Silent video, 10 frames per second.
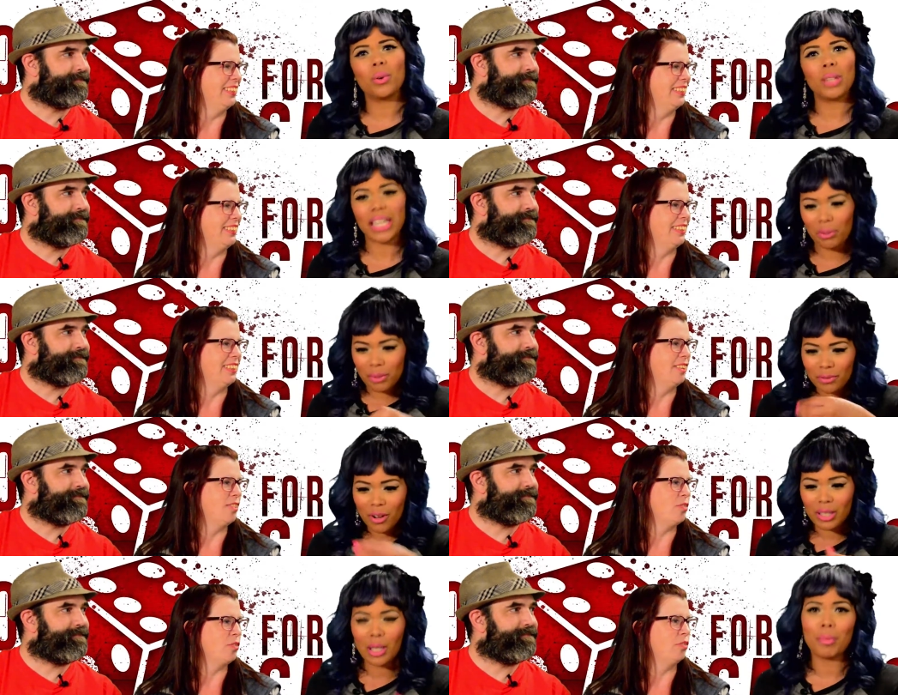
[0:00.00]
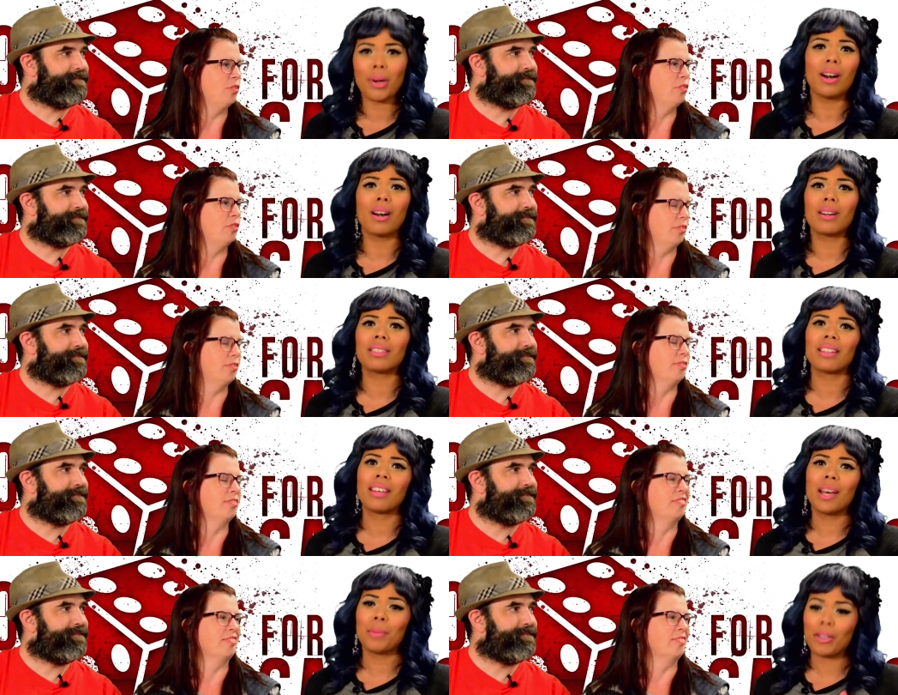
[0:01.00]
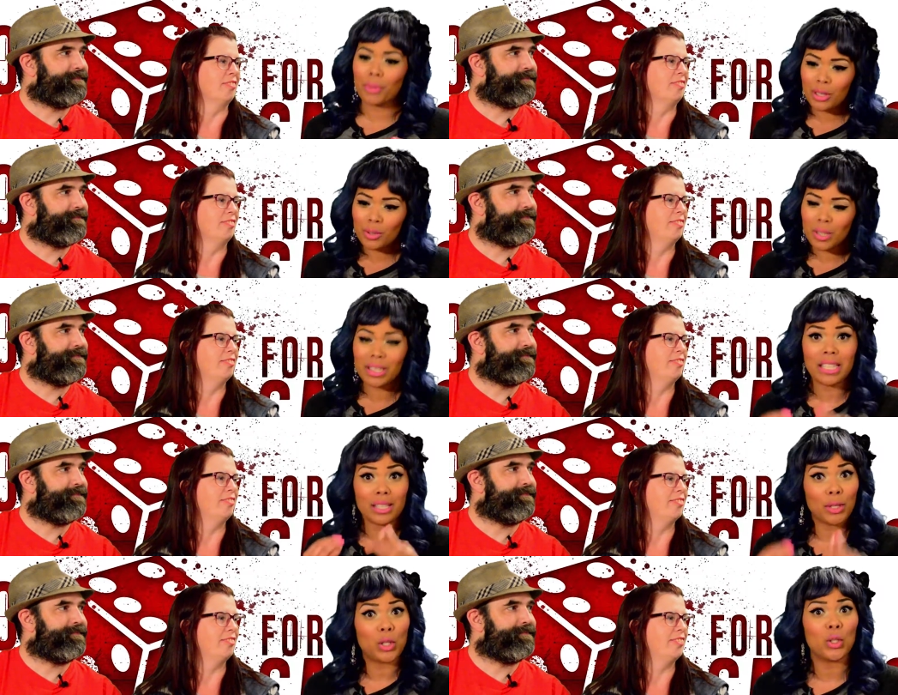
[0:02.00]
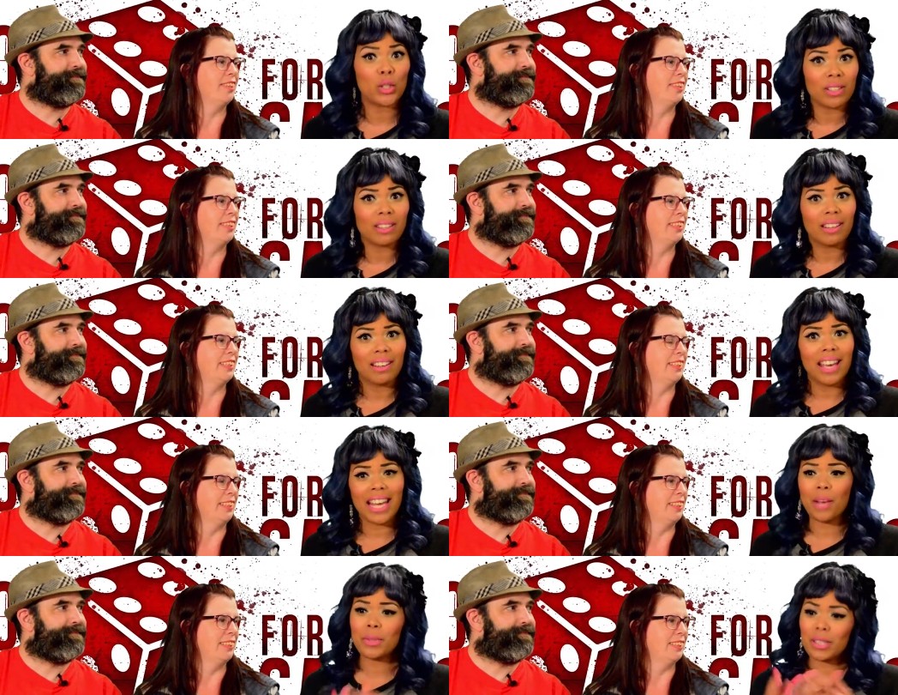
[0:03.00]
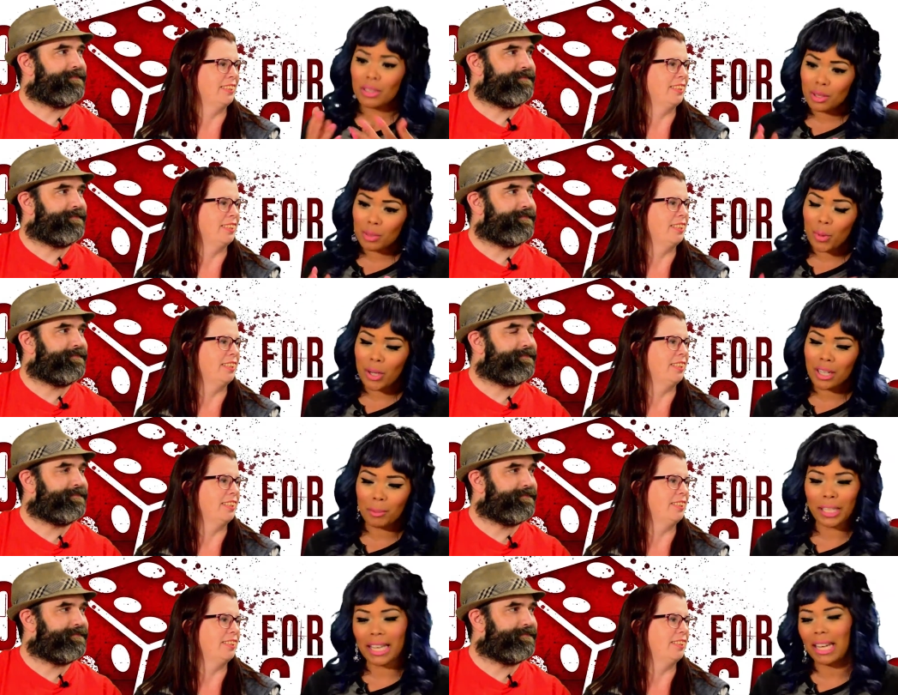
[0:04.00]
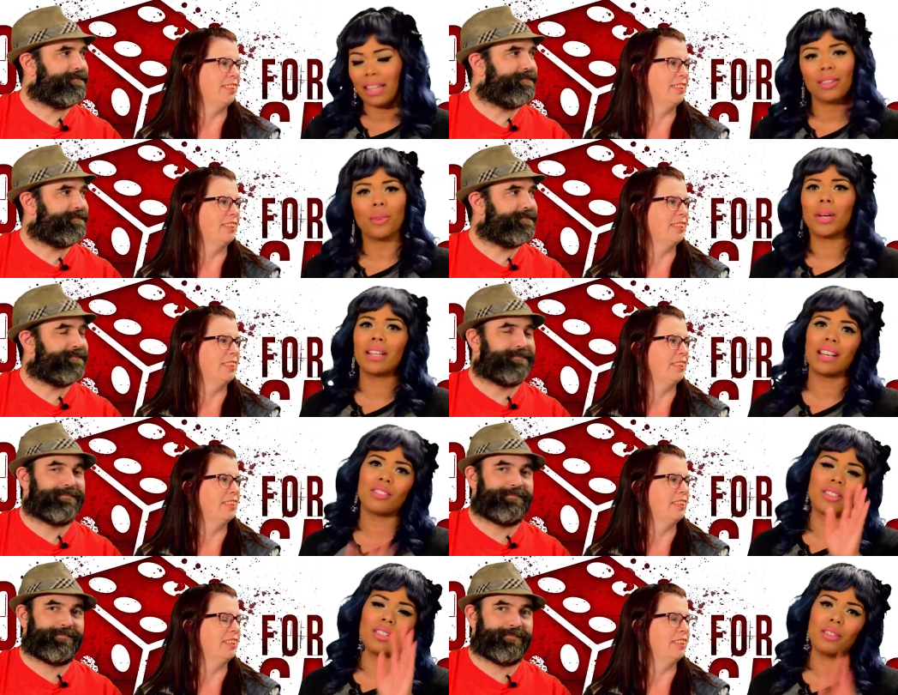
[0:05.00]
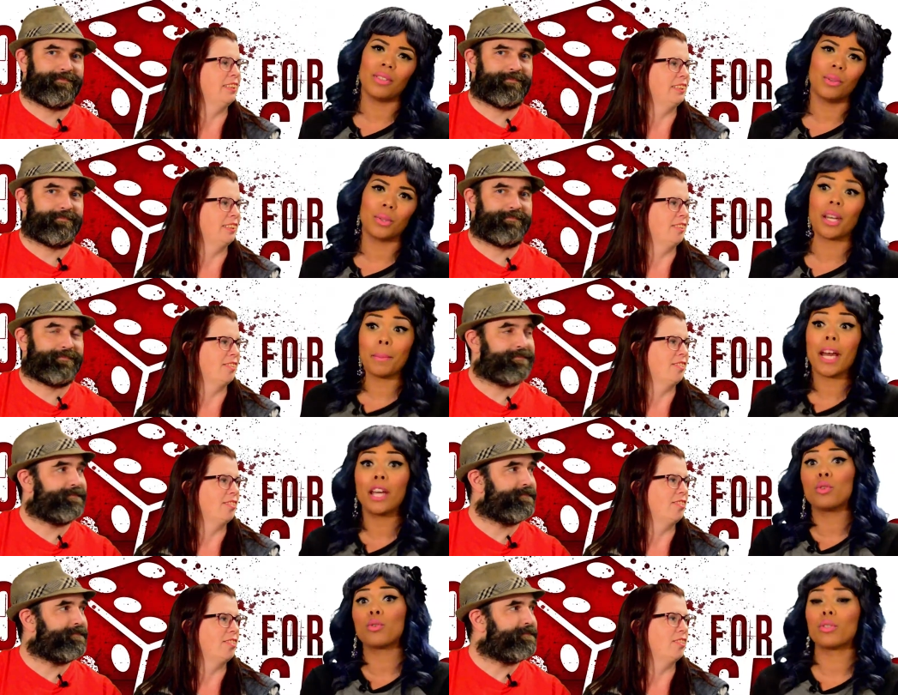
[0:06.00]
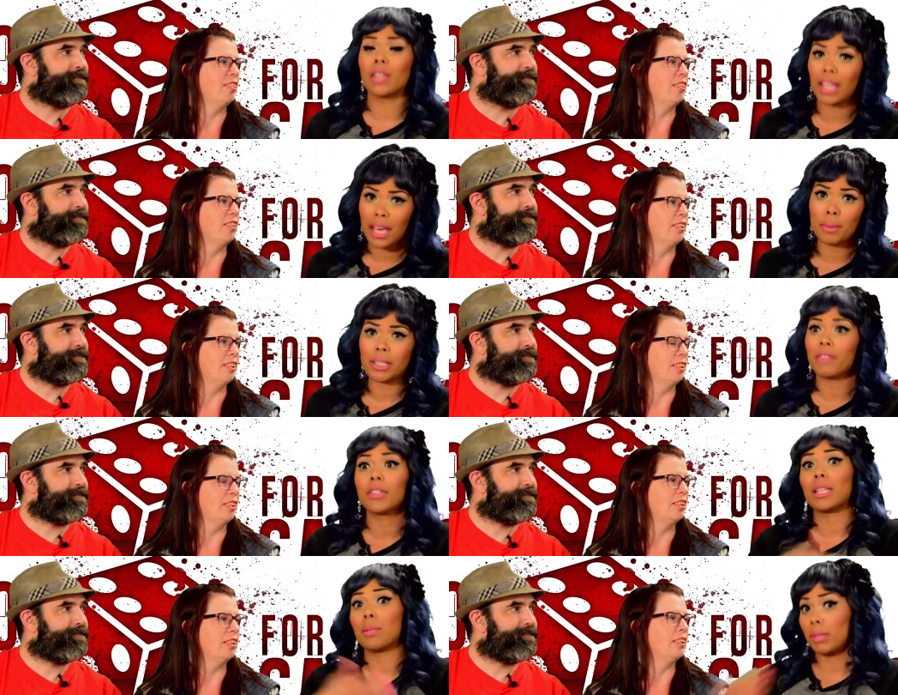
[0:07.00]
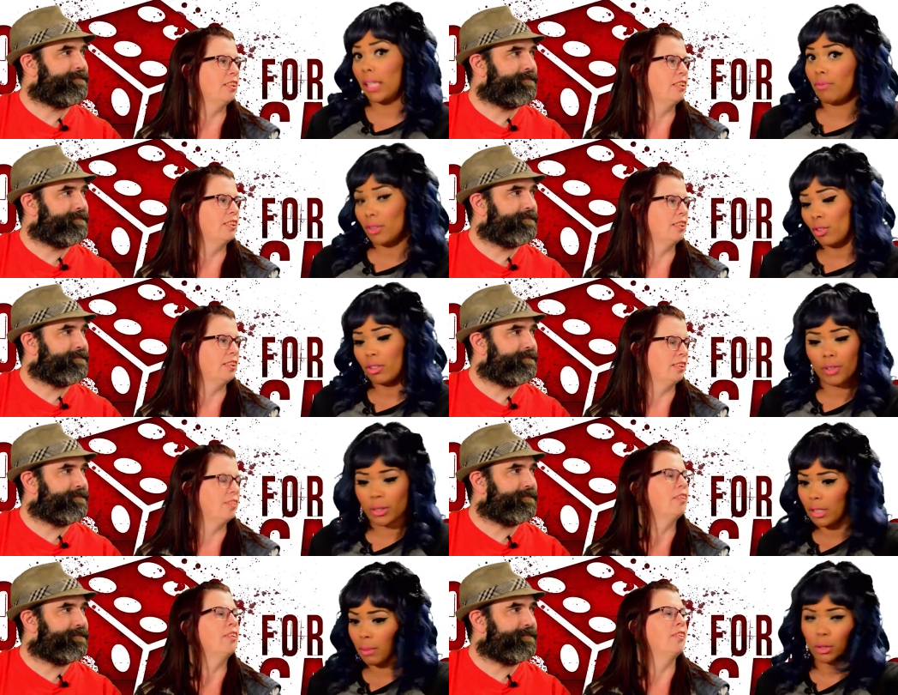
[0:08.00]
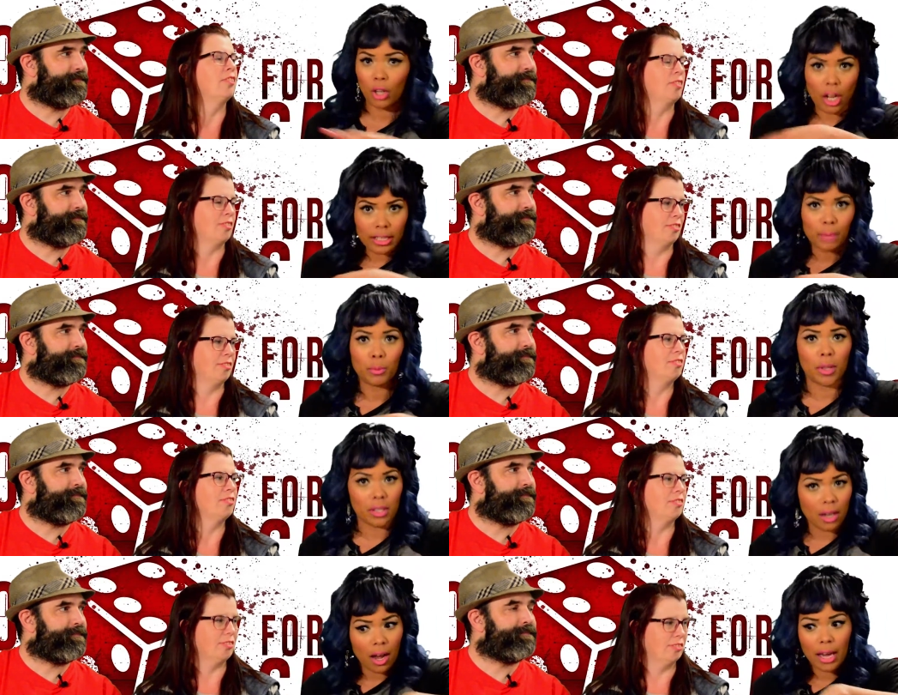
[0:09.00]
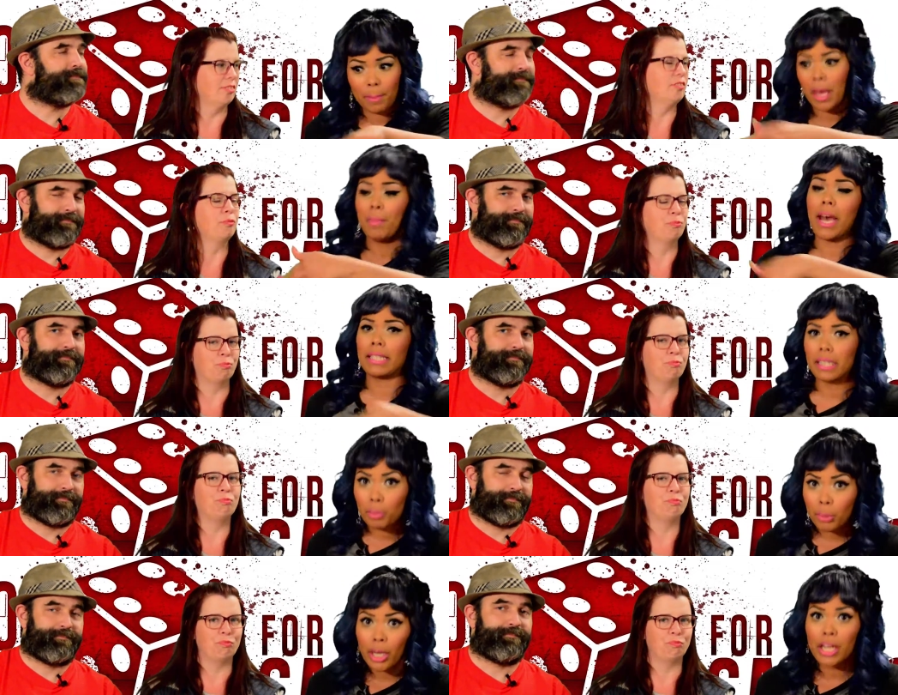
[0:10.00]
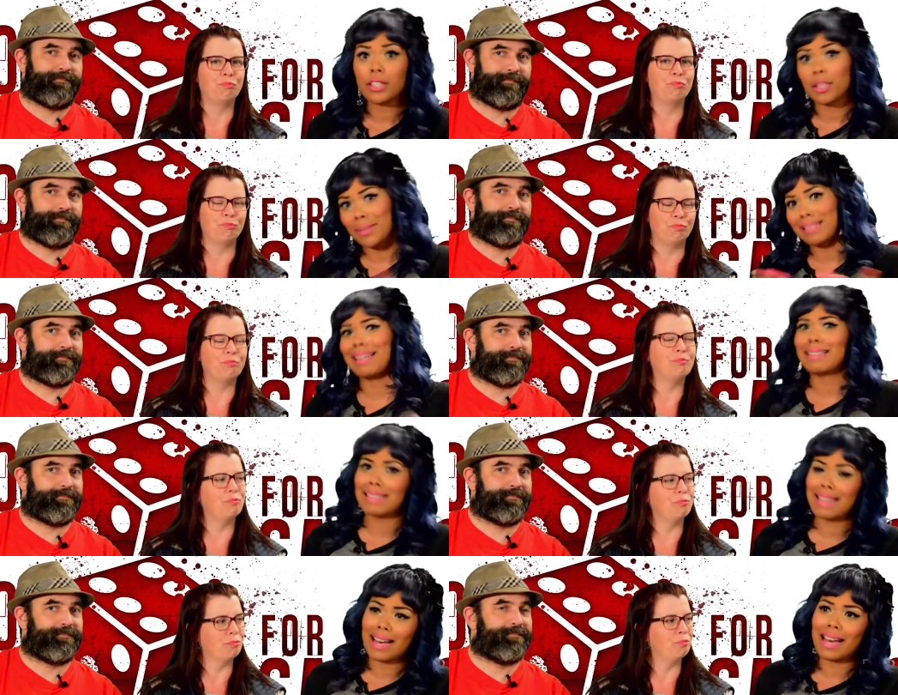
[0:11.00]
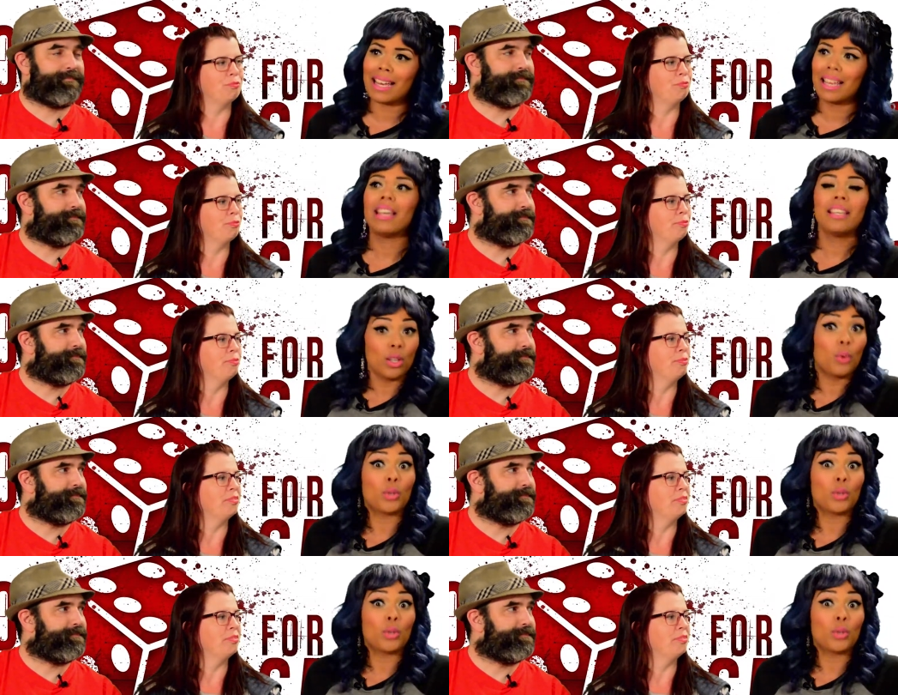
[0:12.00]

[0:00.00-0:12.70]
Speaker 1: Like it was falling apart. I'm like, if we're gonna do this, it needs to be good. And I was a little disappointed. I'm like, hey, you know what? I just didn't even use it. I mean, I understood the game itself because I played Village. It's very similar concepts at the mm-hmm. time passing the bridge, someone's got to die. So you know,